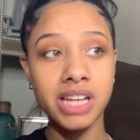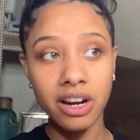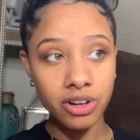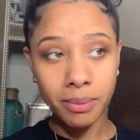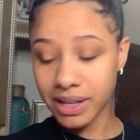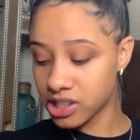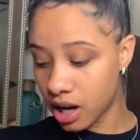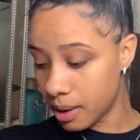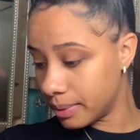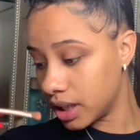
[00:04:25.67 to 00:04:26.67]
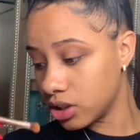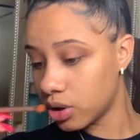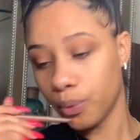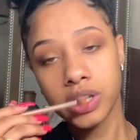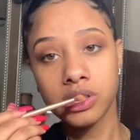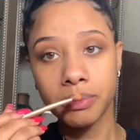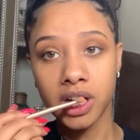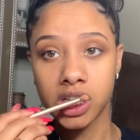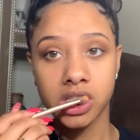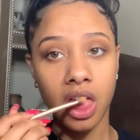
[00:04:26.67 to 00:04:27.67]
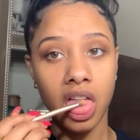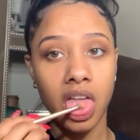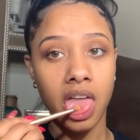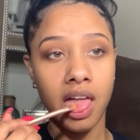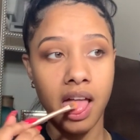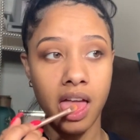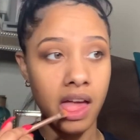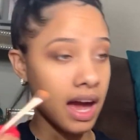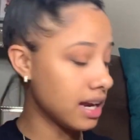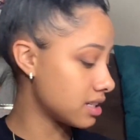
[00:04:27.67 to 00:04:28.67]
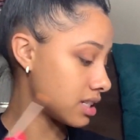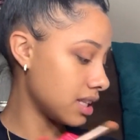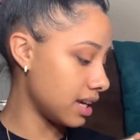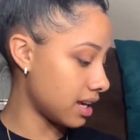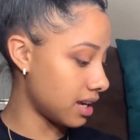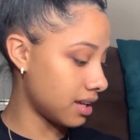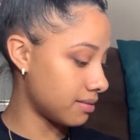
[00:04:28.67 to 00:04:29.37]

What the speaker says: I don't know about y'all, but you can wet your brush. I just lick it.